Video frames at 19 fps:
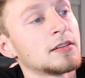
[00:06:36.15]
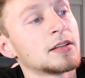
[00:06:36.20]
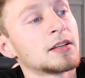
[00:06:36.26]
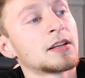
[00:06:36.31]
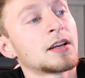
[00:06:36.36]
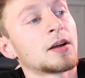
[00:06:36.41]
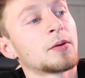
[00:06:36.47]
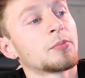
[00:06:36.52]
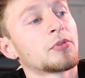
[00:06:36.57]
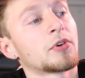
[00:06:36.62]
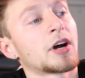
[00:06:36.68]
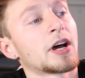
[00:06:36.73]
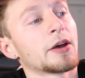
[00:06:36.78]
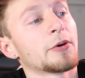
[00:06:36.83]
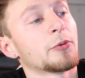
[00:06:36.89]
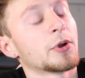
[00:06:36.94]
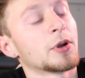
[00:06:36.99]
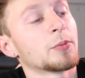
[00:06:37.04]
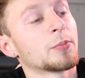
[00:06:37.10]
and I
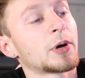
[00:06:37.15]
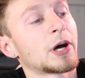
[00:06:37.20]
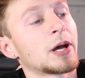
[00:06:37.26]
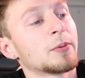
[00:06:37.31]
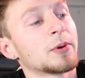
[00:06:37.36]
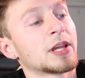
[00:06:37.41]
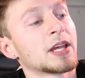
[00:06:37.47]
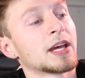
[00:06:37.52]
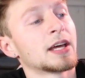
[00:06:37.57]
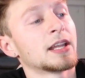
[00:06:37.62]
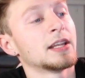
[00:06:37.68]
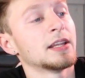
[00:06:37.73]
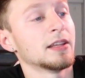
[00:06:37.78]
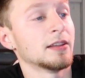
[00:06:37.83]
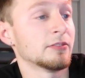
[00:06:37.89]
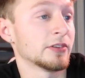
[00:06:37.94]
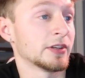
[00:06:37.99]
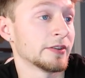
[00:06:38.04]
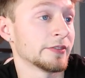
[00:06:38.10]
probably wouldn't buy them again
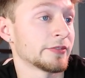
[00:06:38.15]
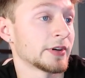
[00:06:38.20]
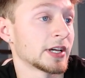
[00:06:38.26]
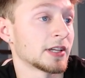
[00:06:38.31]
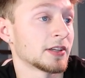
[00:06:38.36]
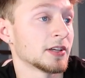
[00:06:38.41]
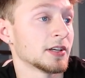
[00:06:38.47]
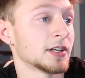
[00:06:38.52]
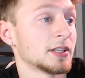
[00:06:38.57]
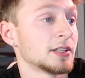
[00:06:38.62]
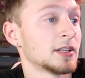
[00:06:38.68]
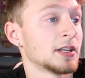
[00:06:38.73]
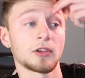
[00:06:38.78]
even if I could.